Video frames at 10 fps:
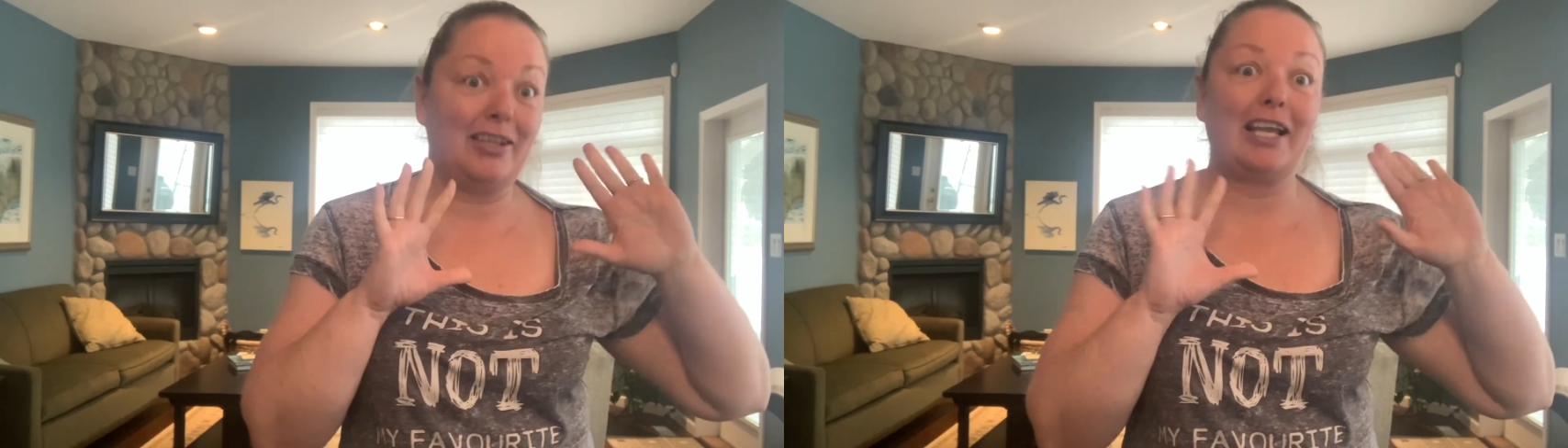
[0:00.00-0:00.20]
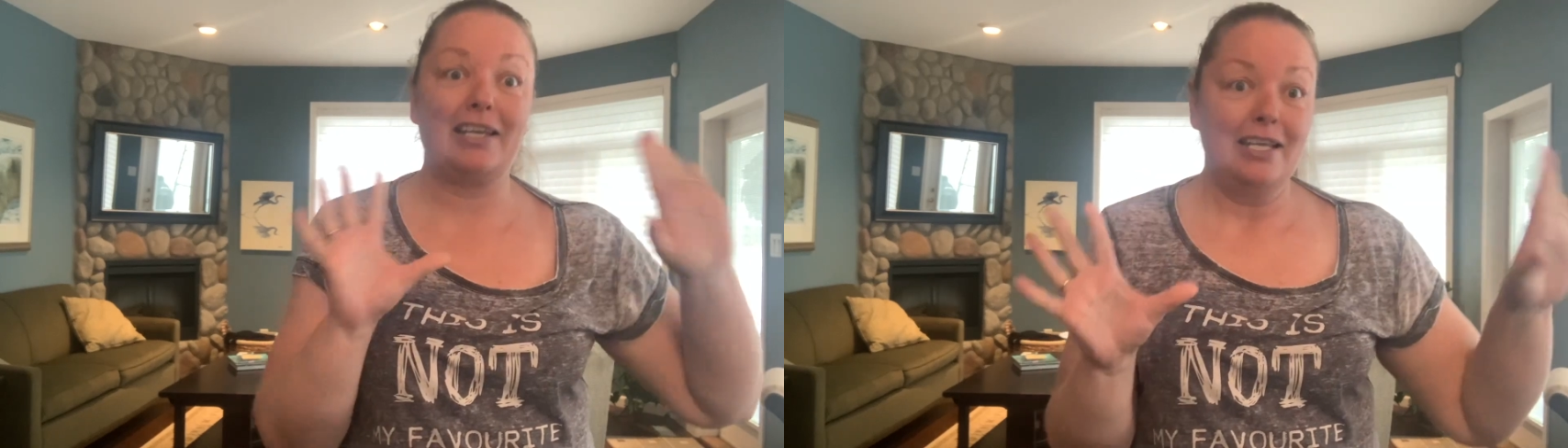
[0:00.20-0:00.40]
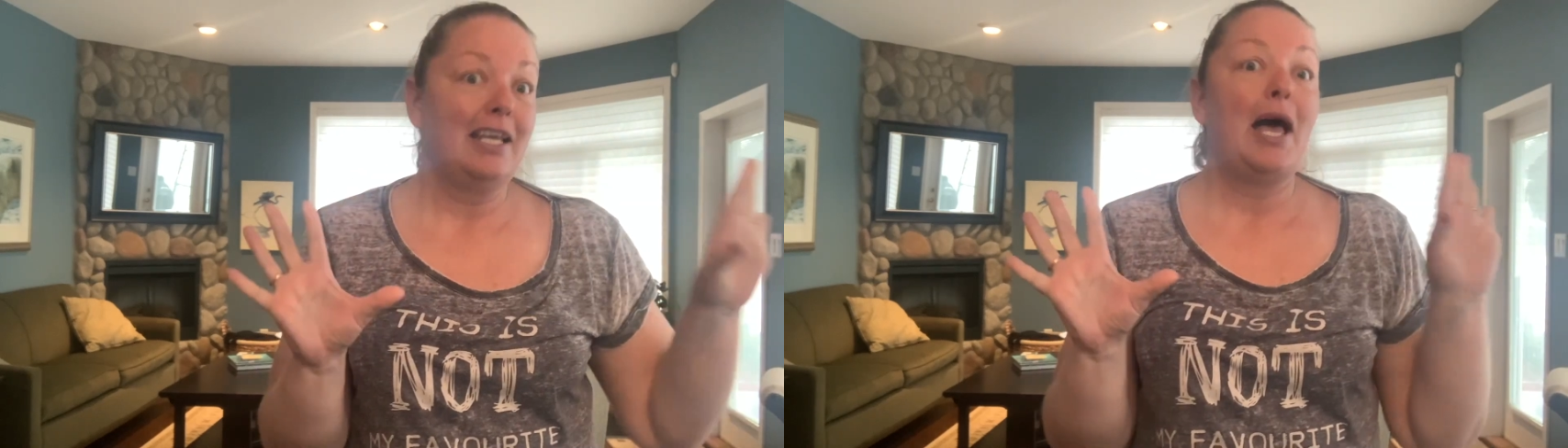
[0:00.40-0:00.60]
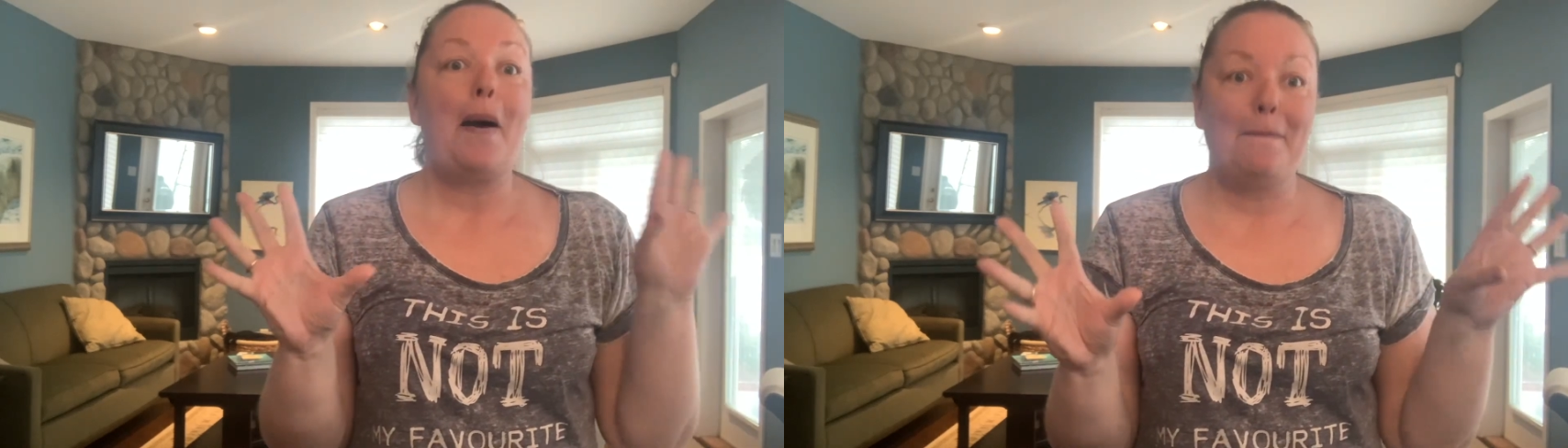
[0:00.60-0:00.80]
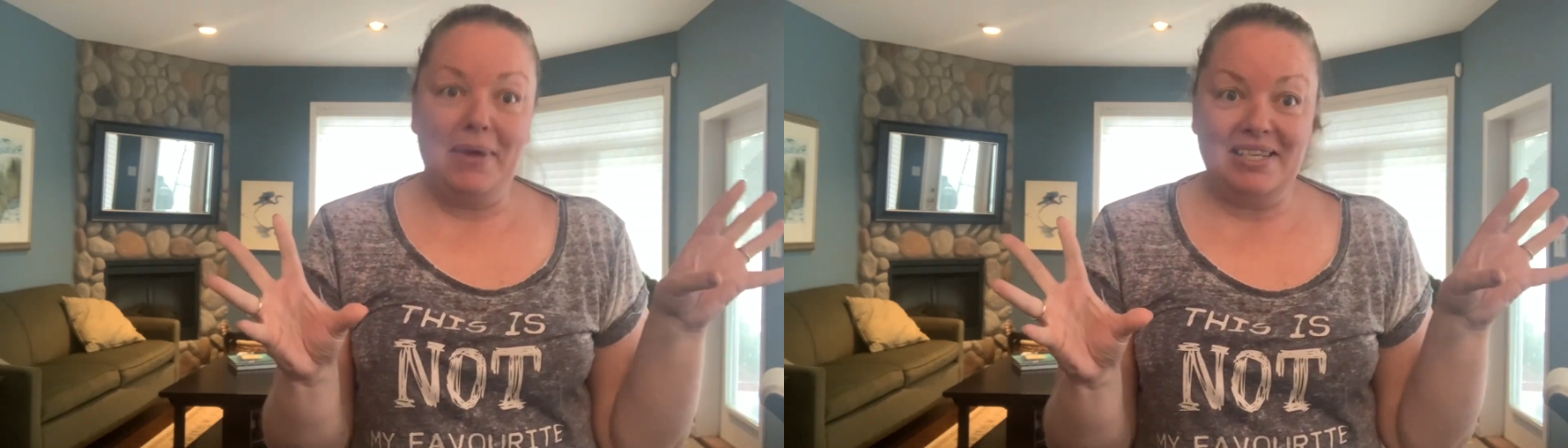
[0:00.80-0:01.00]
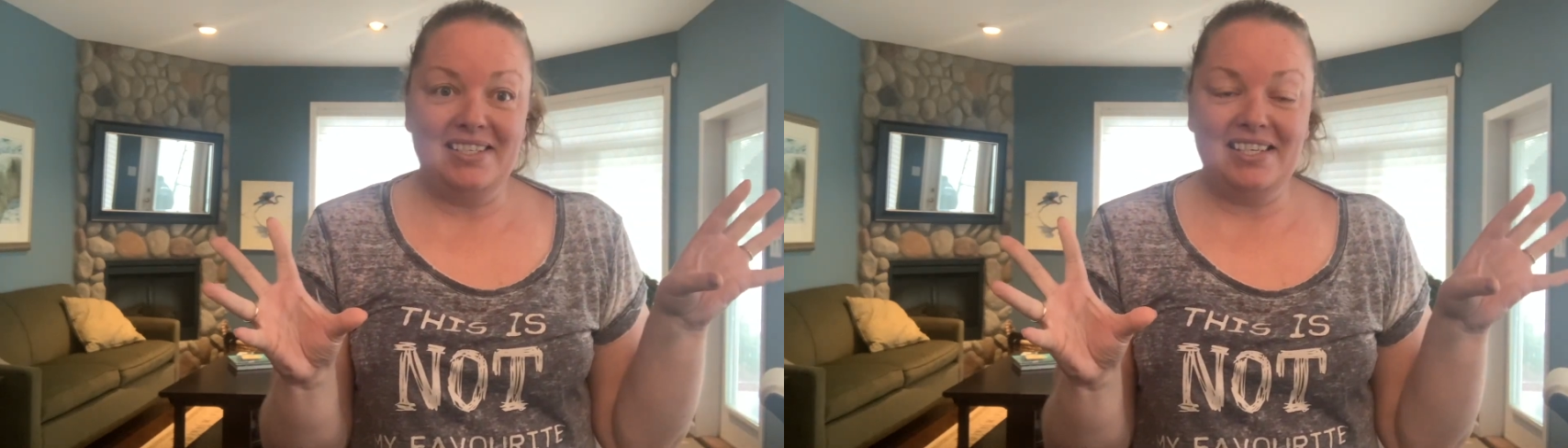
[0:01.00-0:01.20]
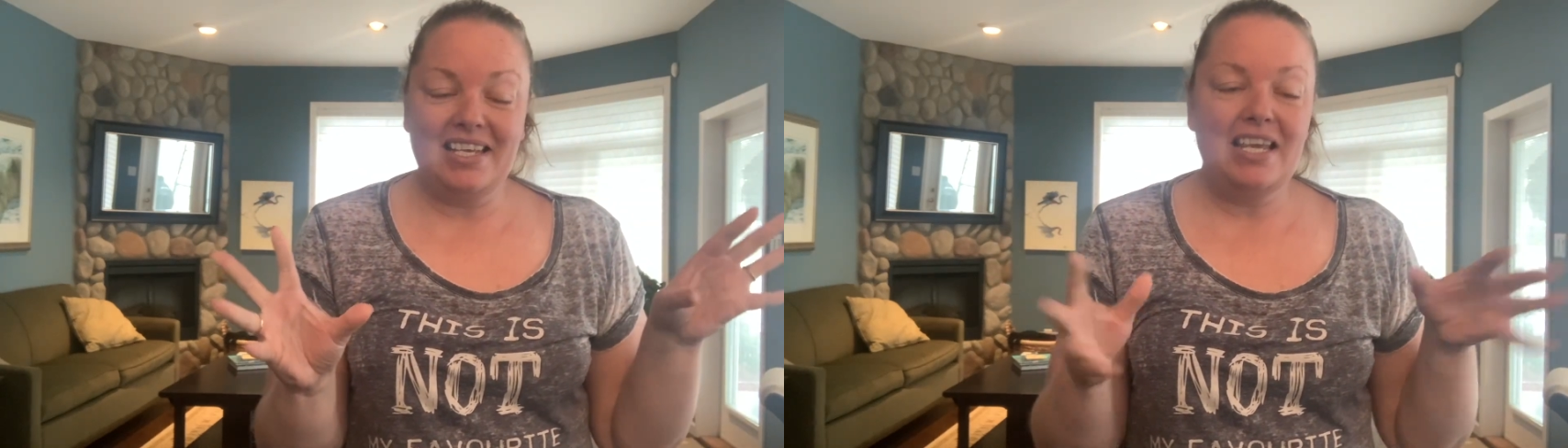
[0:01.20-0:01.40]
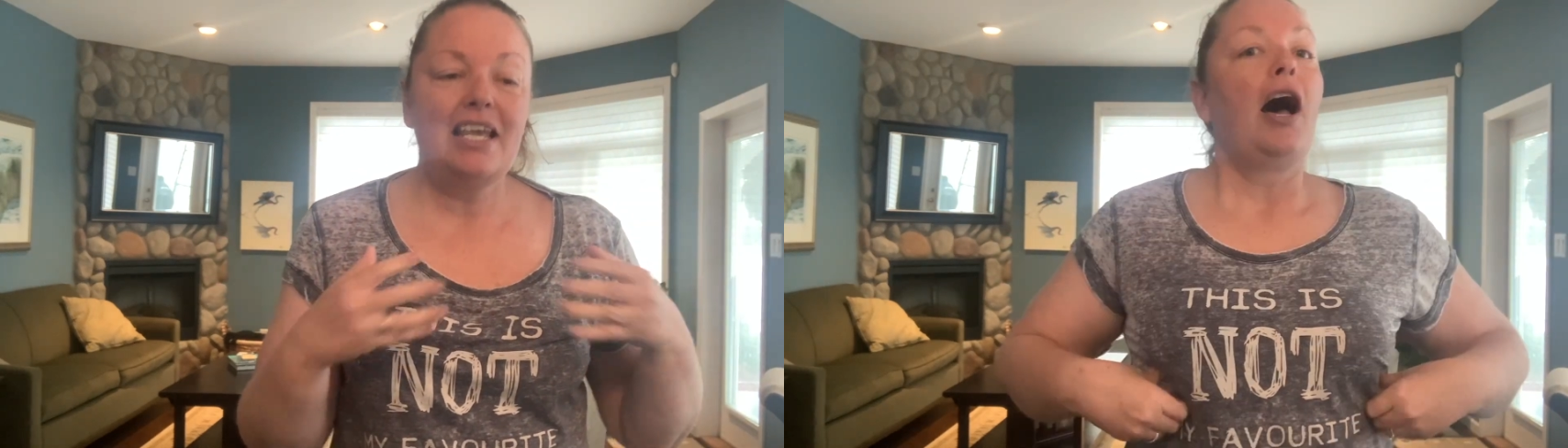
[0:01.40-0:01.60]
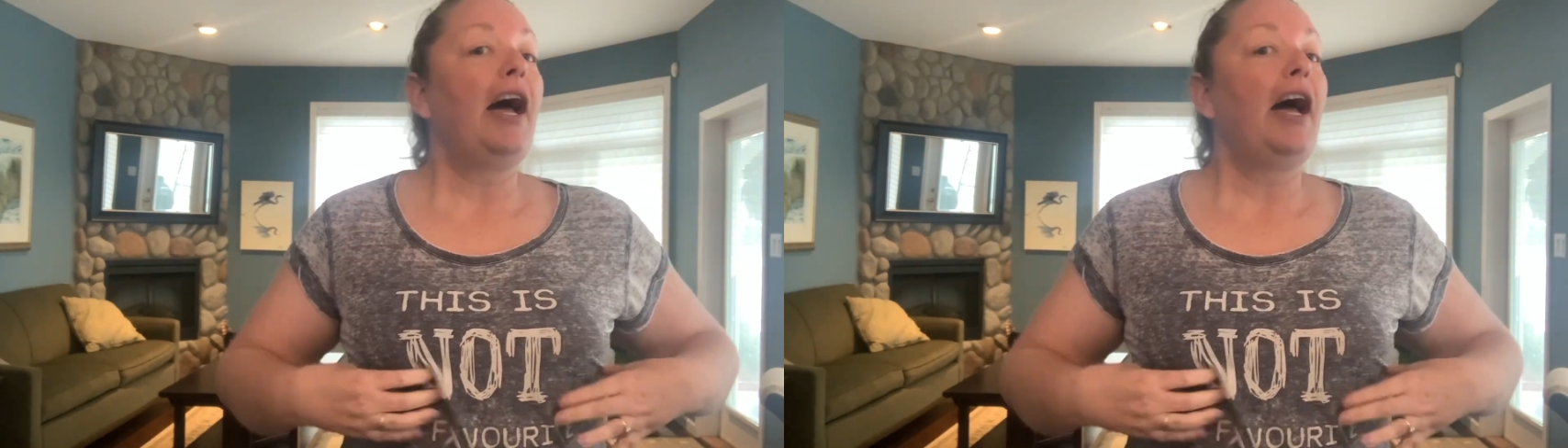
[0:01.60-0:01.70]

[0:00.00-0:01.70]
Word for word: Like immensely.